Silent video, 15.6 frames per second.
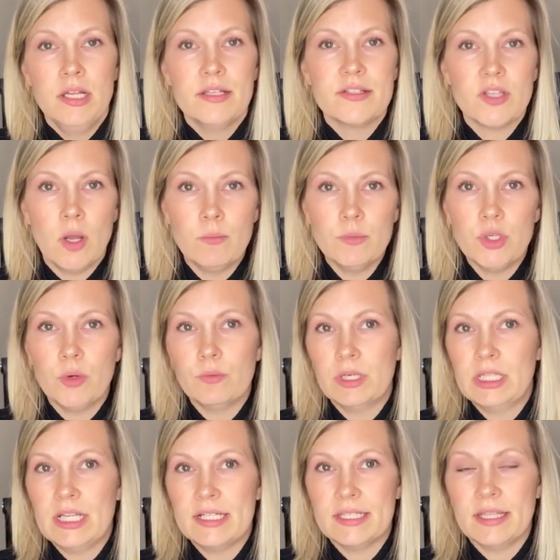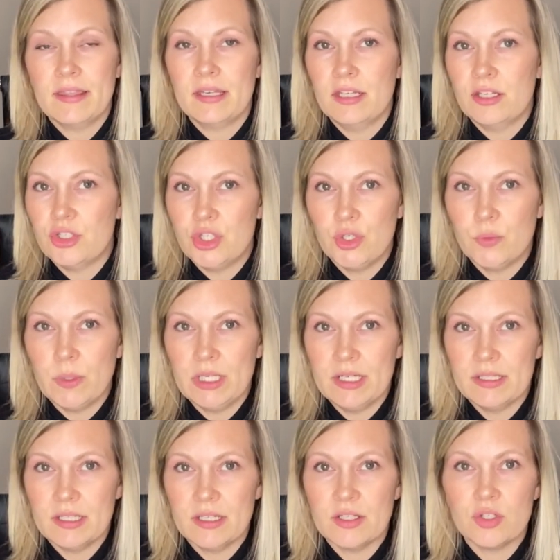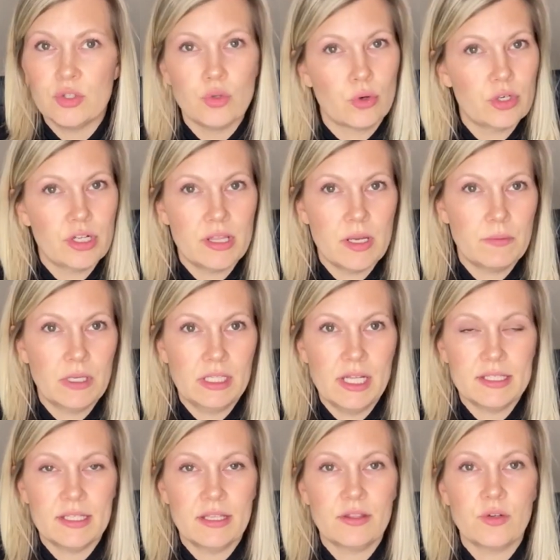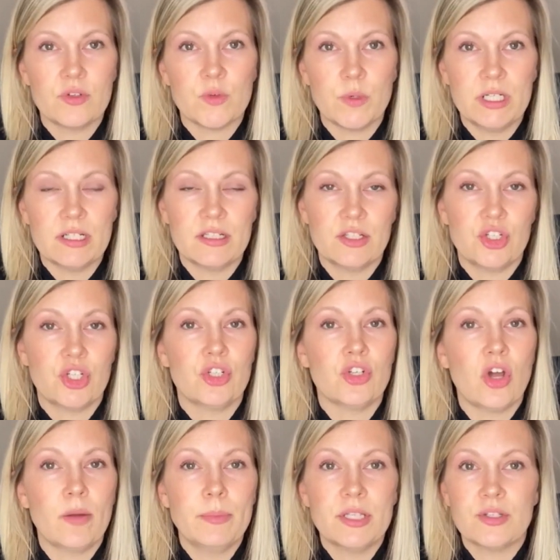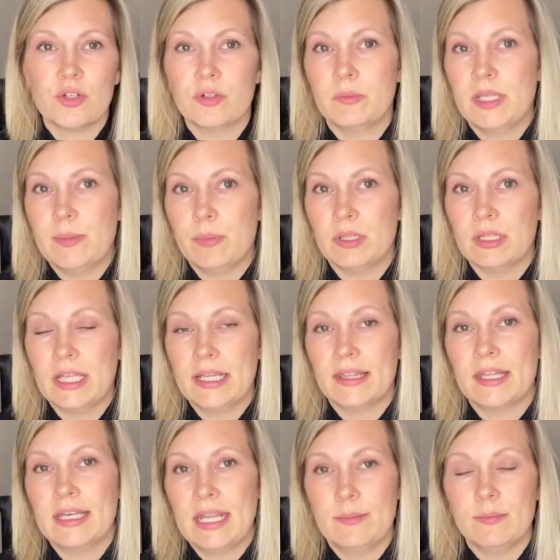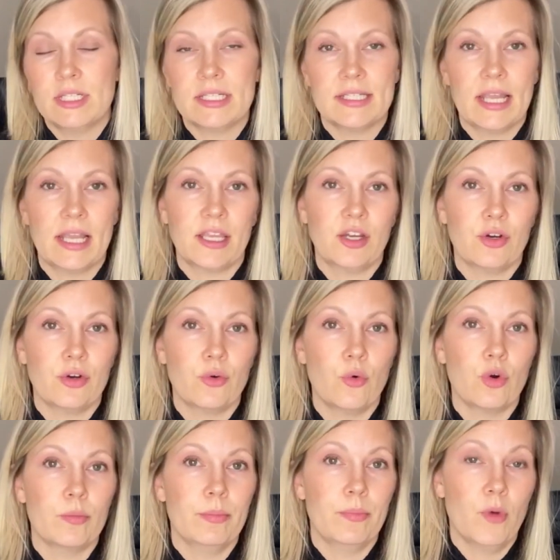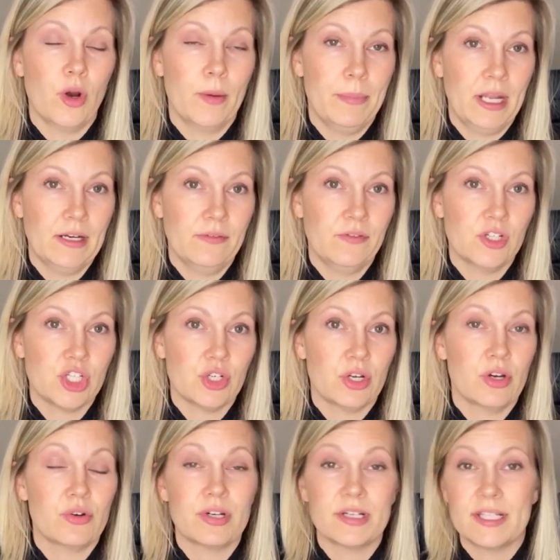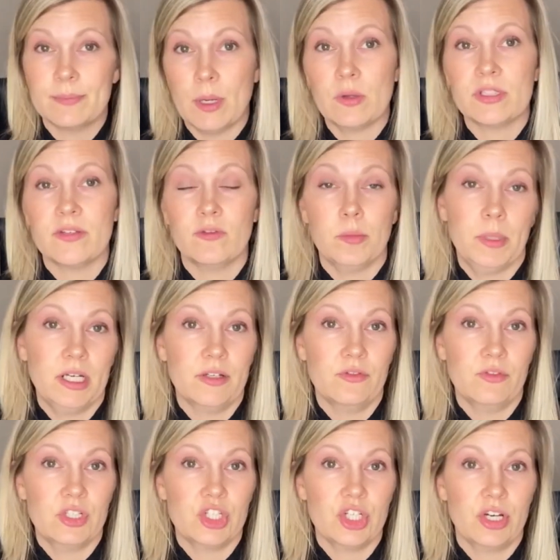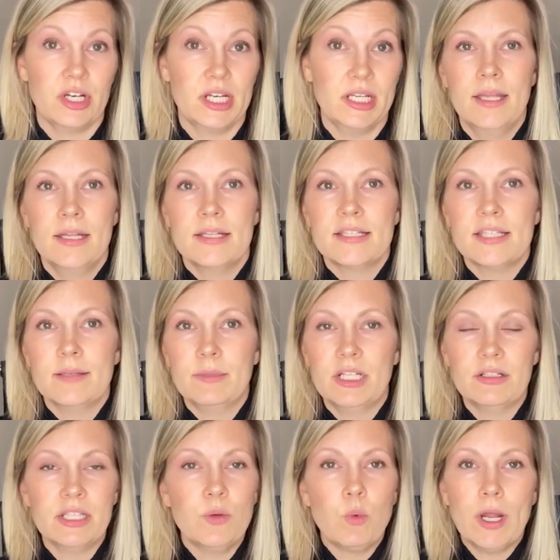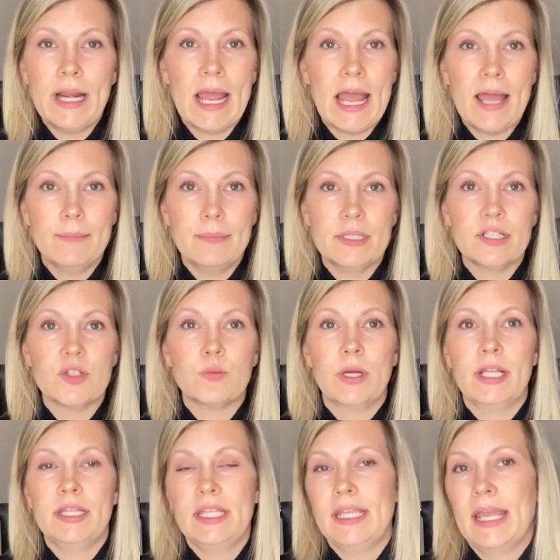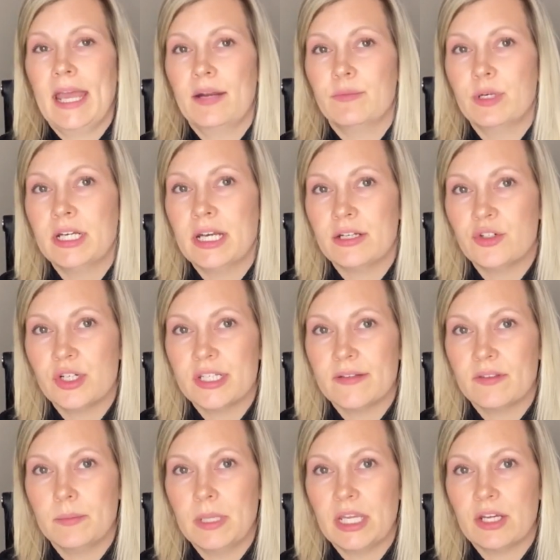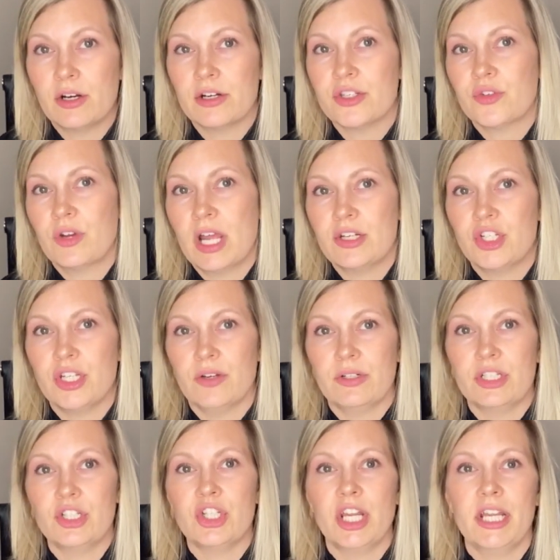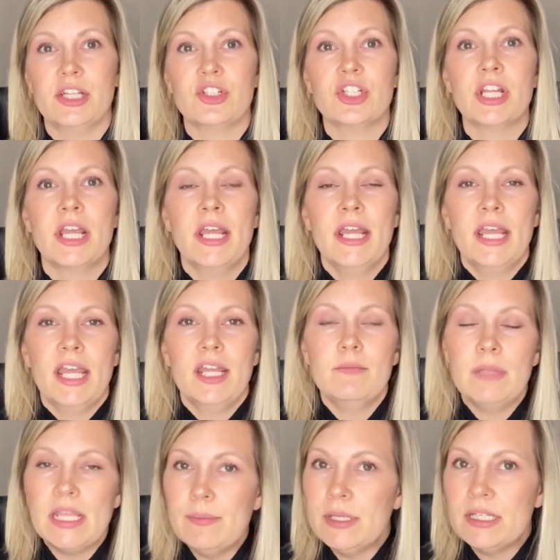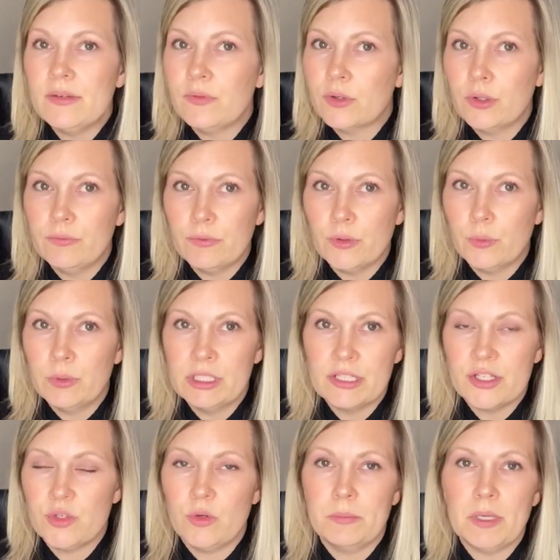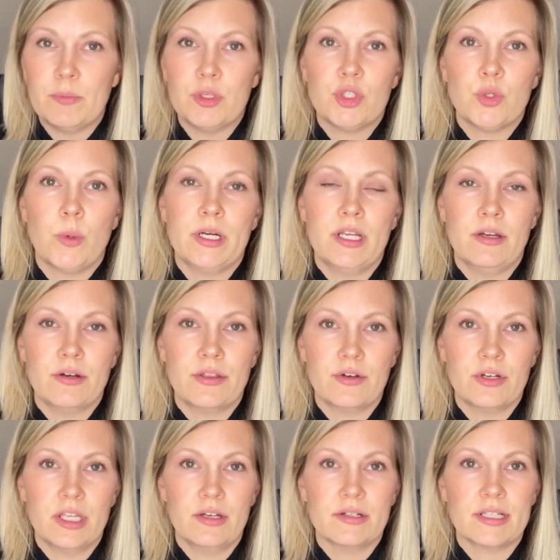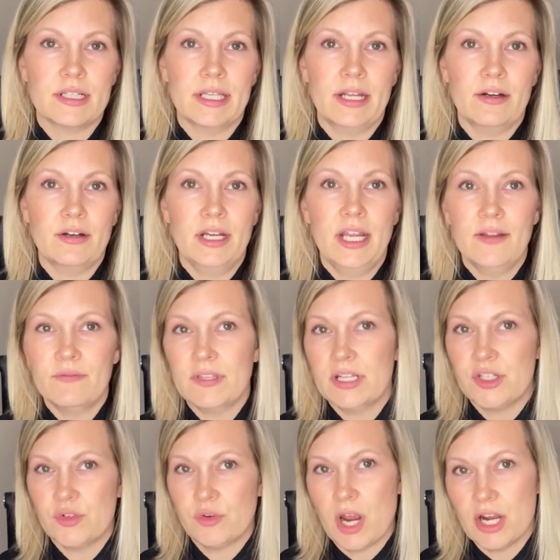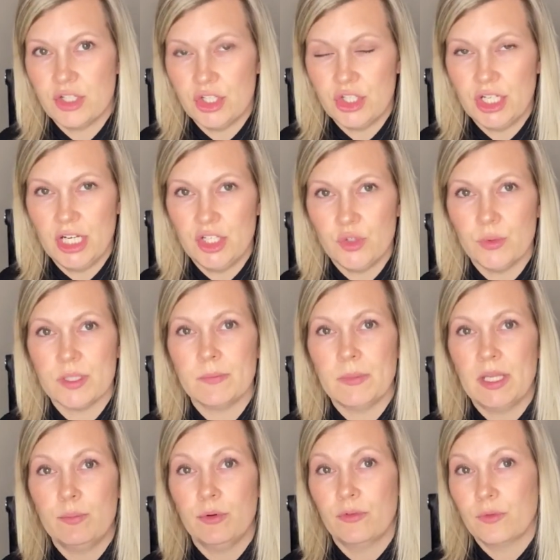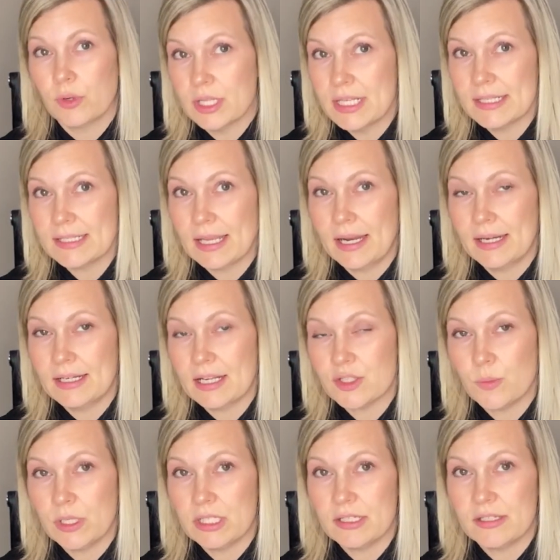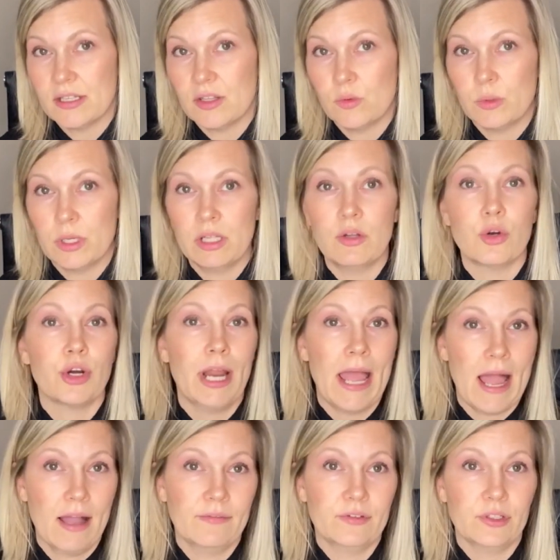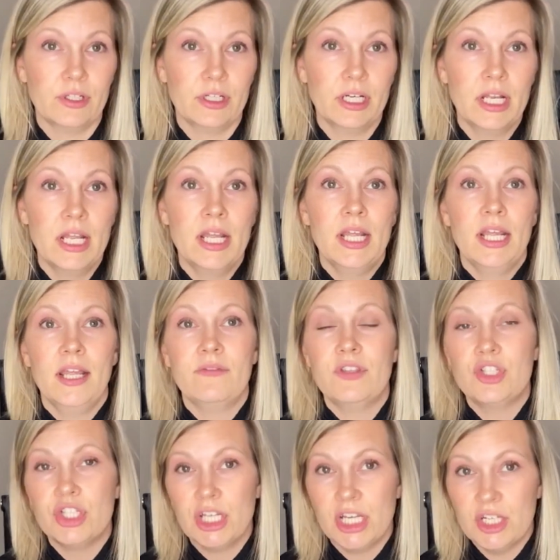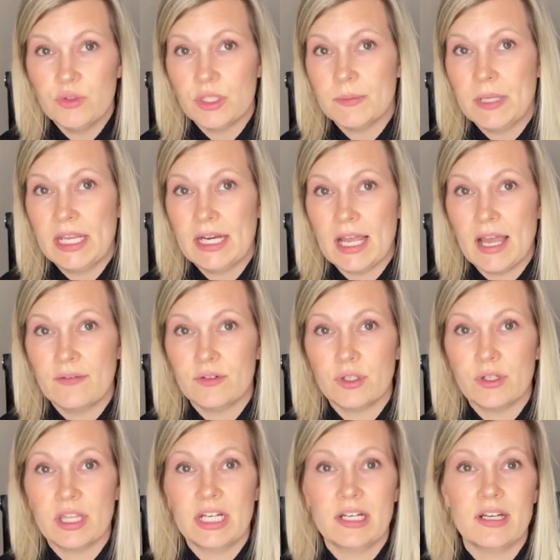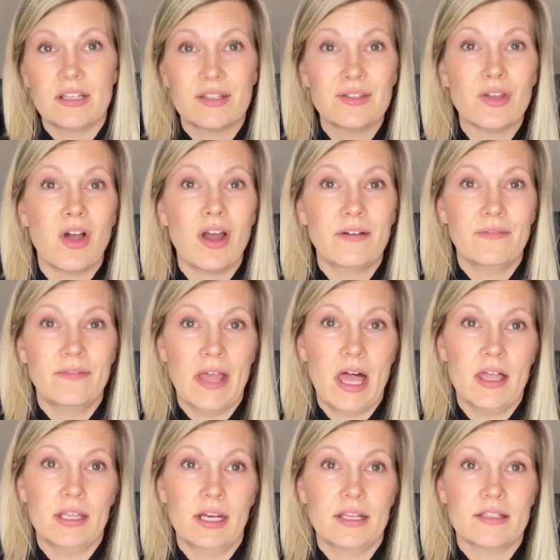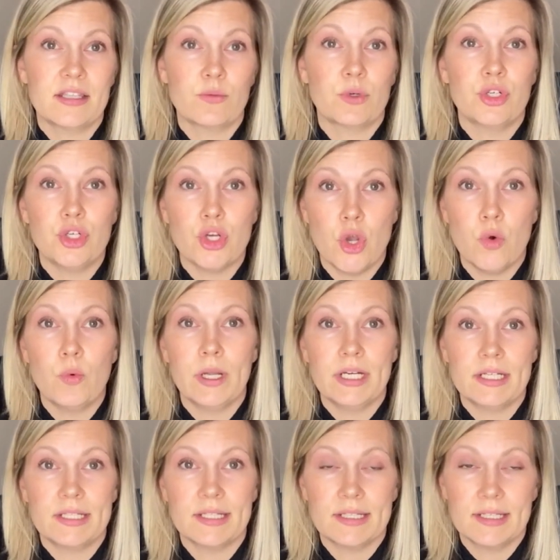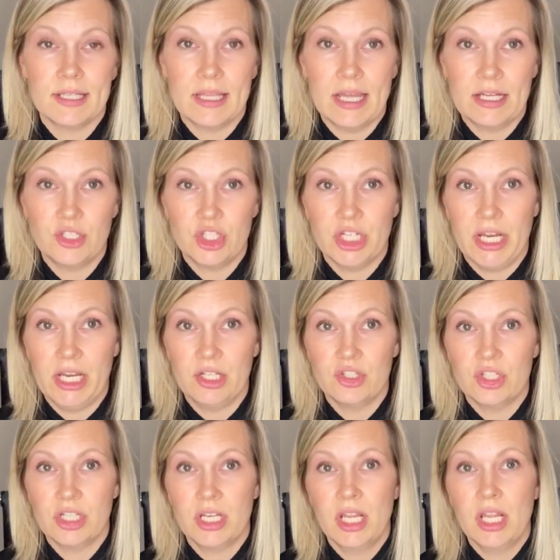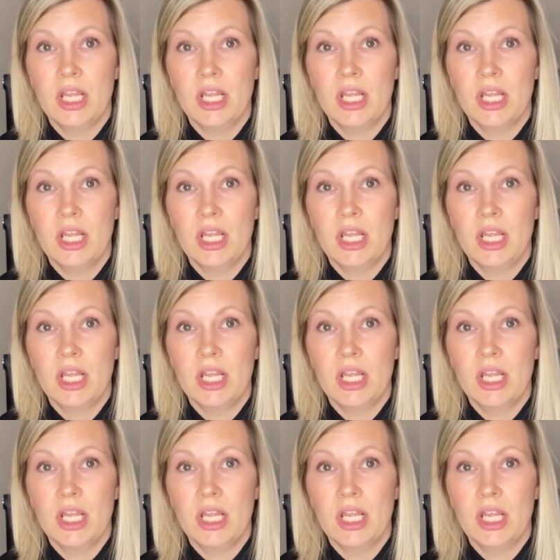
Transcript: Some don't realize that they need two witnesses, nor do they realize that those witnesses should not be certain people like the named executor or a beneficiary or a spouse of a beneficiary. Similarly, what happens when the handwritten entries of the maker are scratched out and changed? It may be difficult for a witness to remember 20 or 30 years later if that scratch and change was made before they signed as witness to the will or after. If the change was made after, then it is not valid as there were no witnesses to that change.